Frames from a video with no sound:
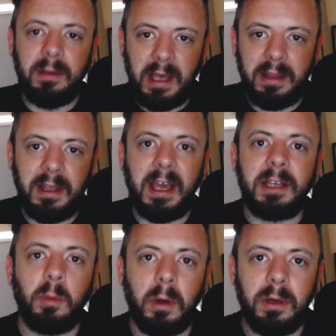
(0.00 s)
and the
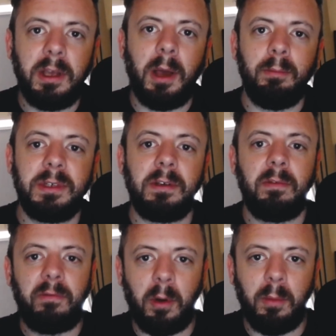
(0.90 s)
next one comes
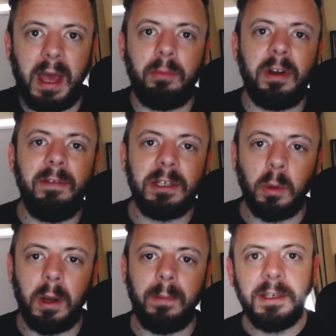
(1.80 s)
from that previous one.